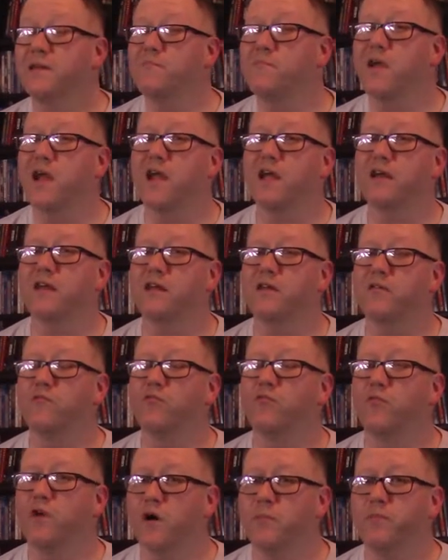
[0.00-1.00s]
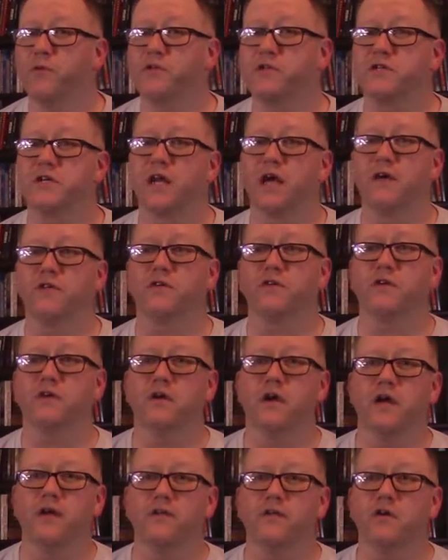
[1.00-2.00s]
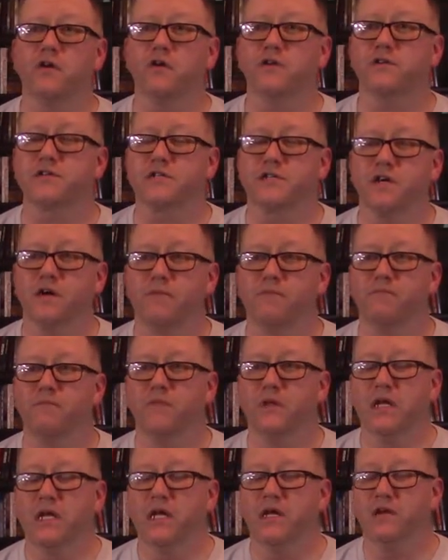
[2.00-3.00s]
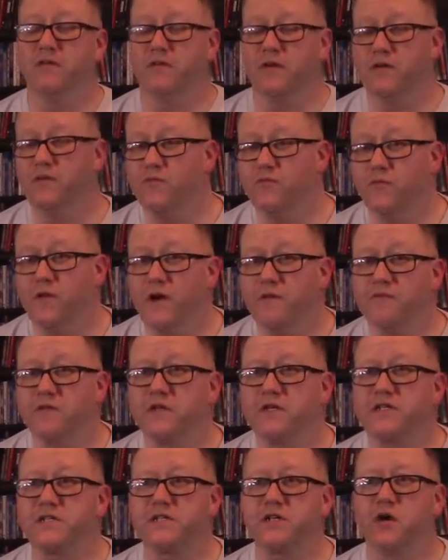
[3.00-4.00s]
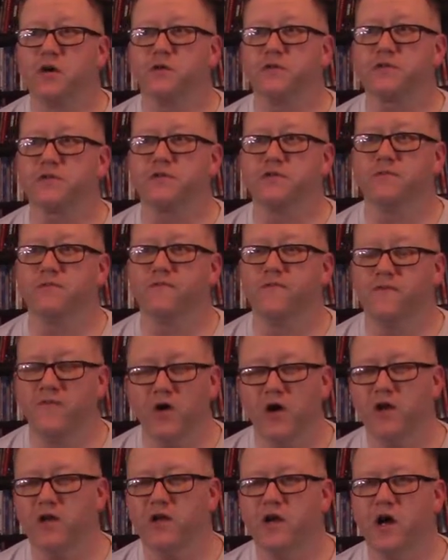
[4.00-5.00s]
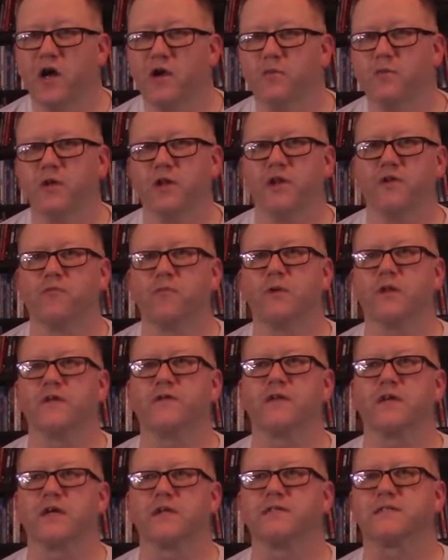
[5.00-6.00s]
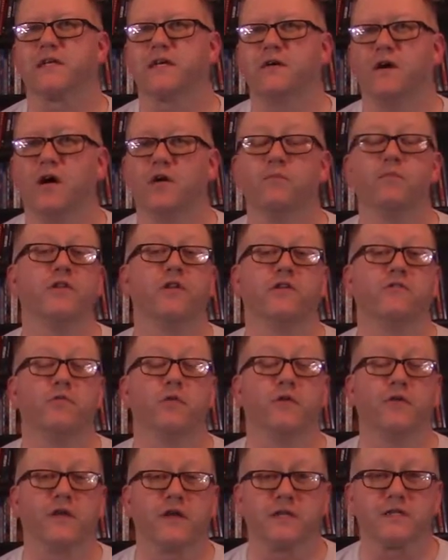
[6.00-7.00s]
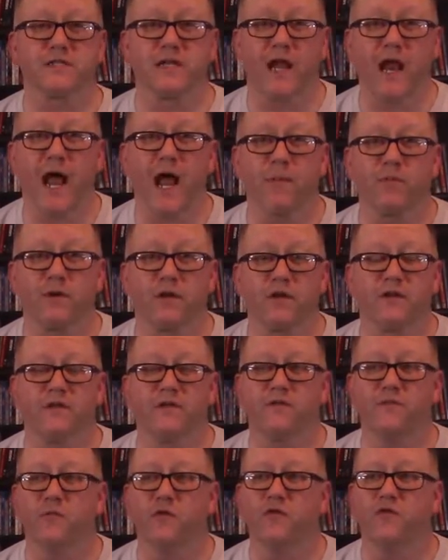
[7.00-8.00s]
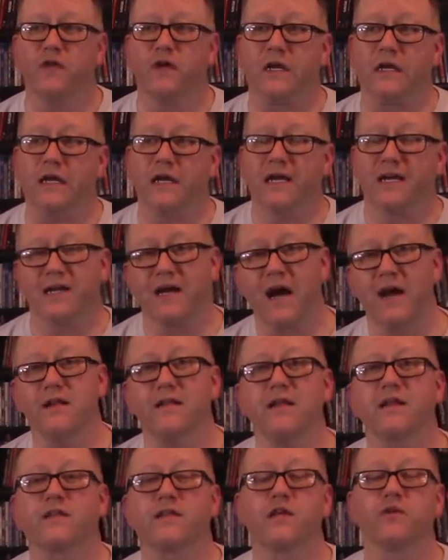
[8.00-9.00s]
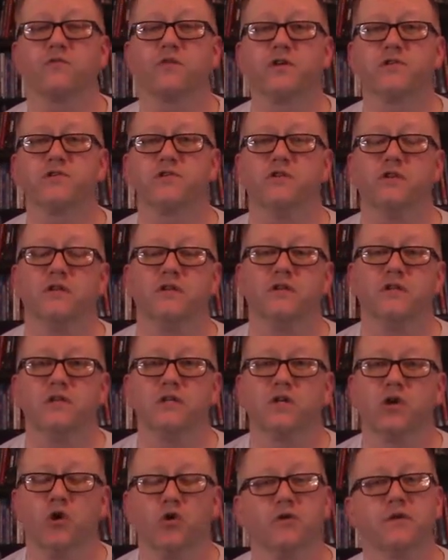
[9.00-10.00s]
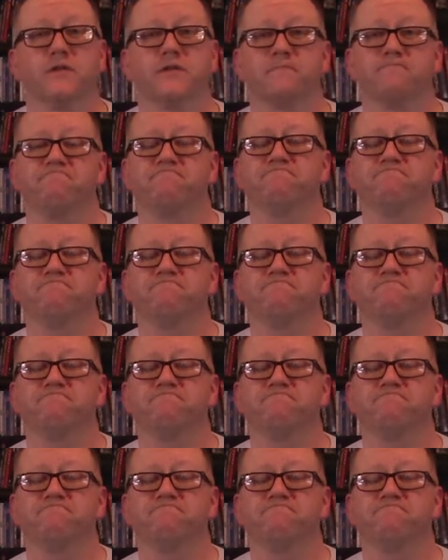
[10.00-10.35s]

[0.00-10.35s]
made and well put together, and there are some, rightfully so, some fun, unbelievable things that happen in this movie, kind of like the original, or,